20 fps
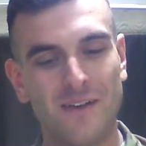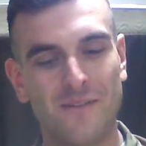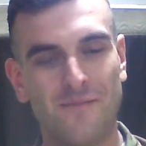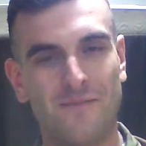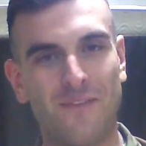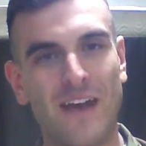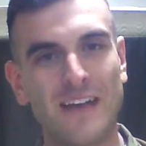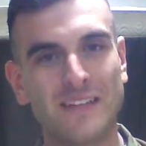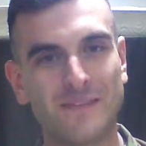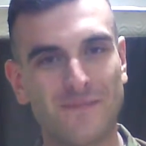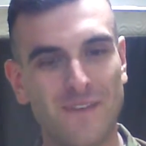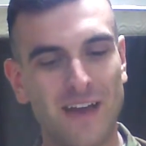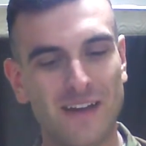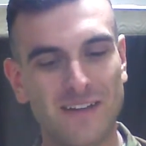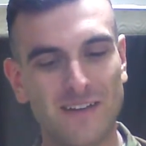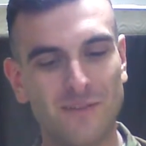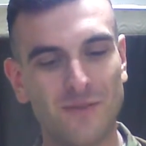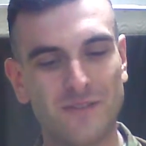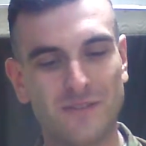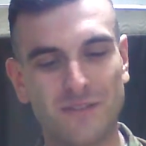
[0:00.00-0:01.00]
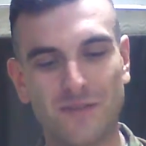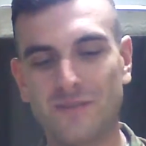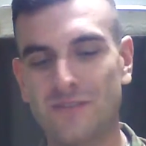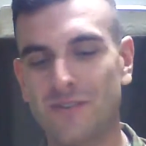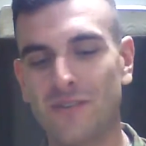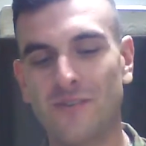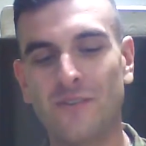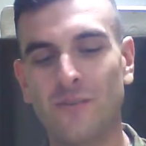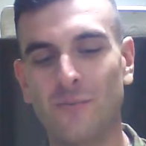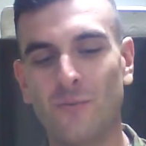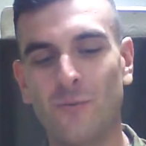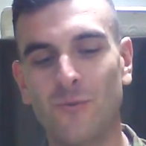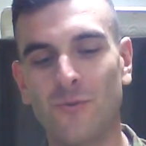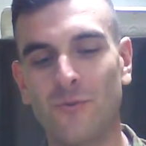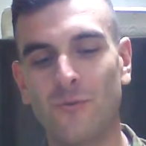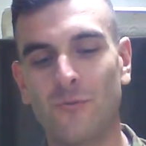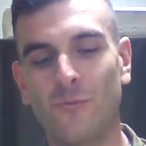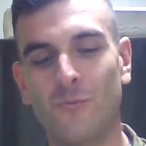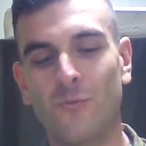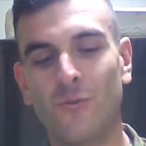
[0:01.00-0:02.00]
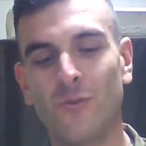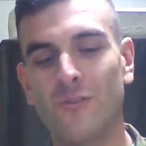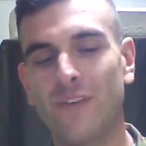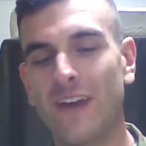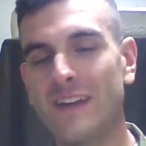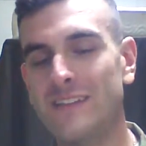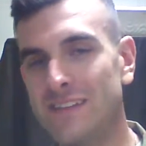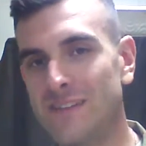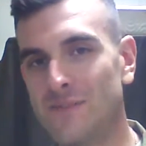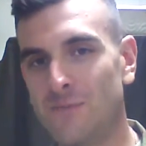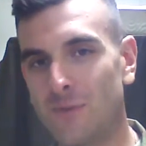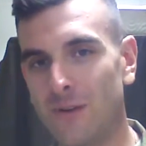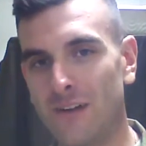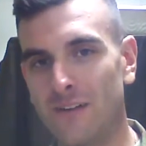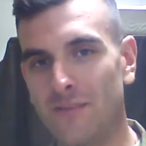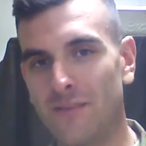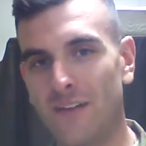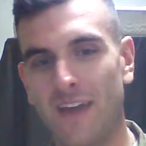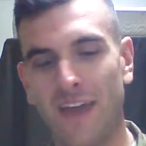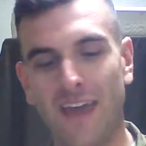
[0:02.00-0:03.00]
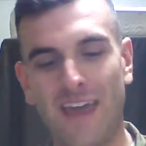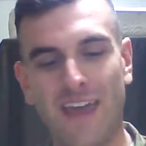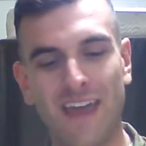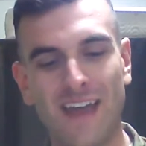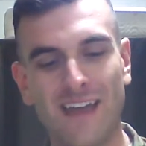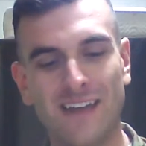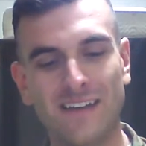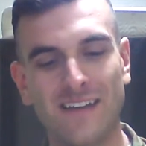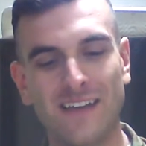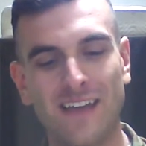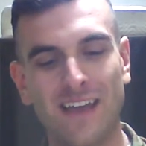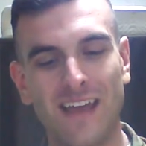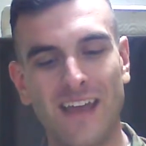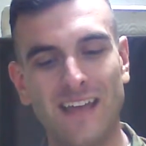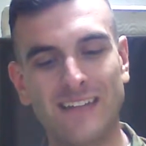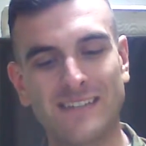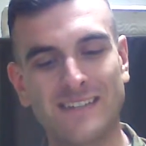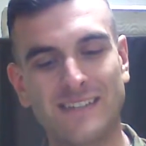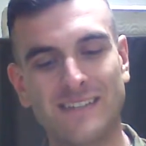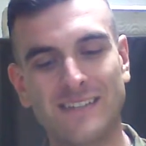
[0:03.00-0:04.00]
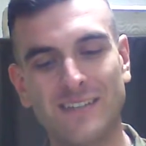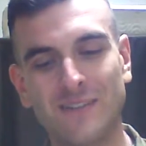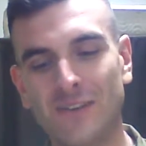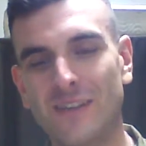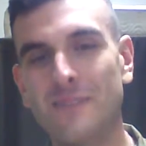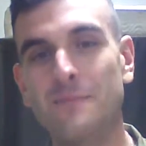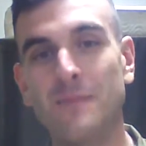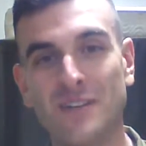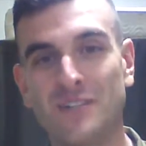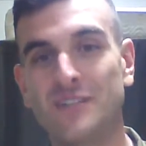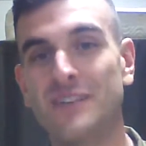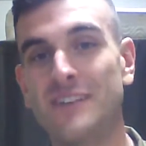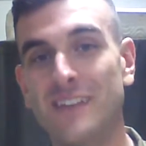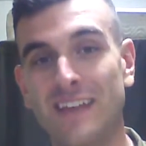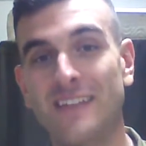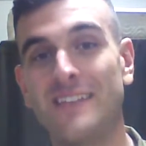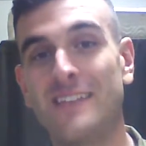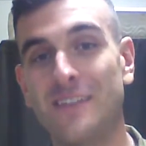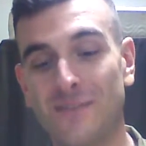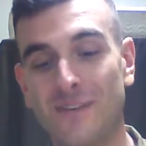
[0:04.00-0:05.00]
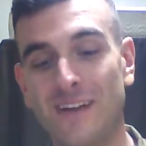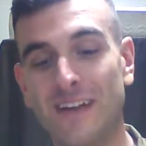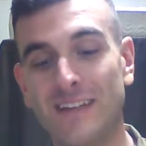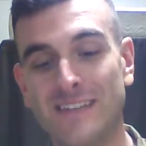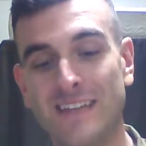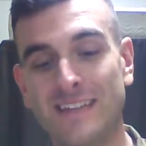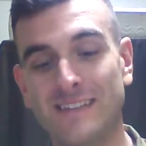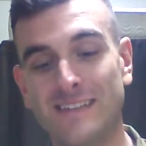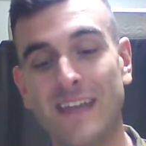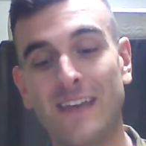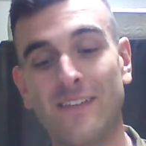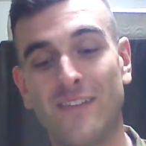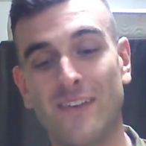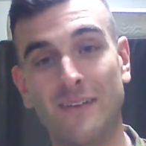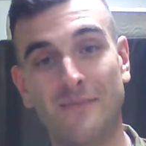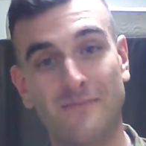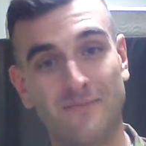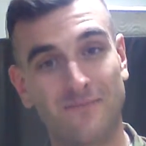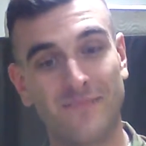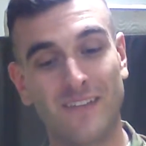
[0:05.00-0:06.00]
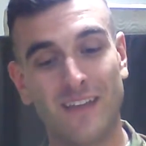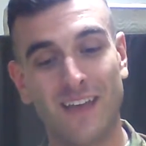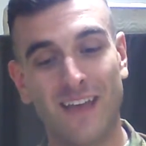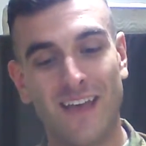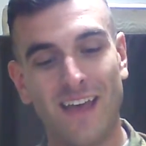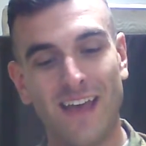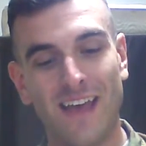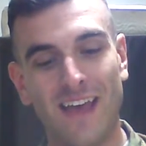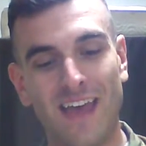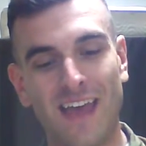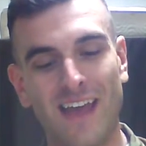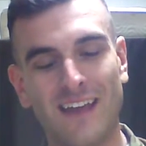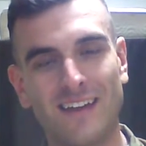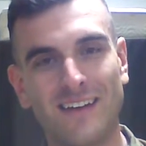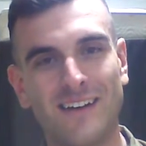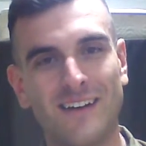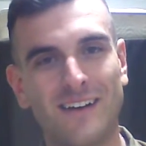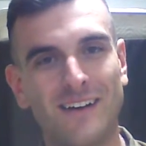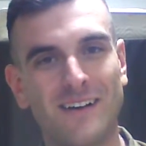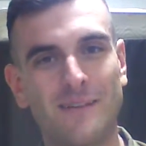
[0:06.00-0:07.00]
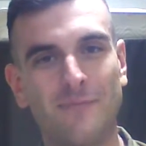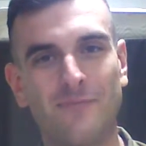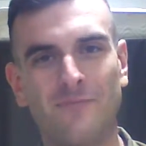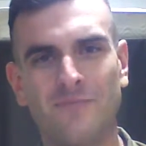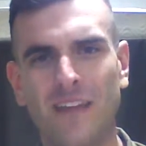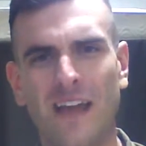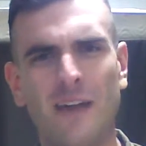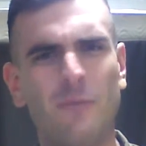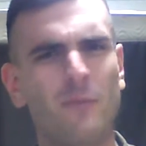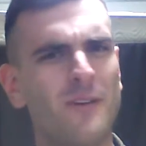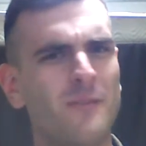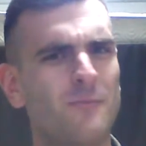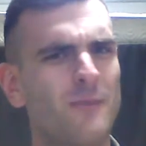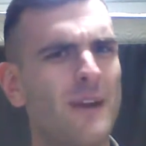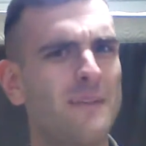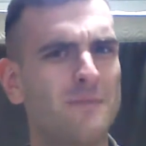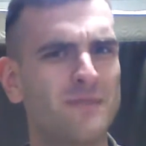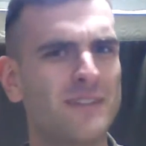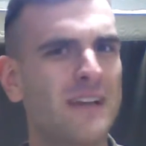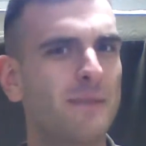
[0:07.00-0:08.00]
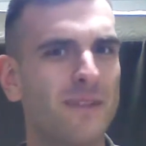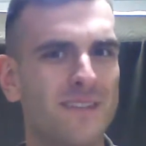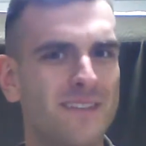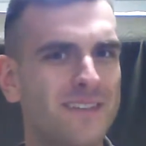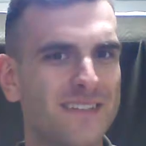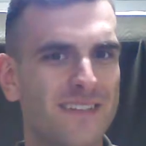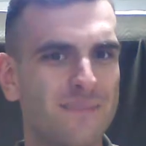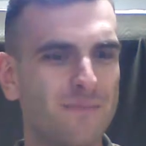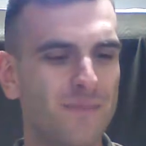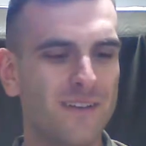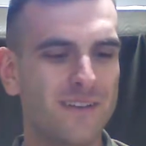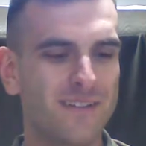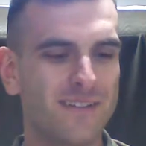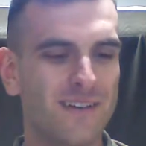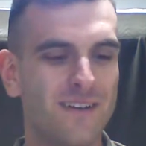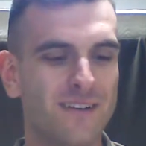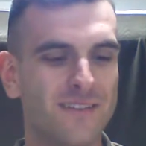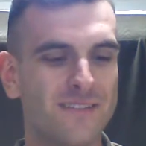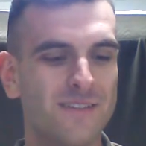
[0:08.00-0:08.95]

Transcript: Fast fact, it was used during the War of 1812, and it's still commissioned in the United States Navy. And I want a random job like this in the military.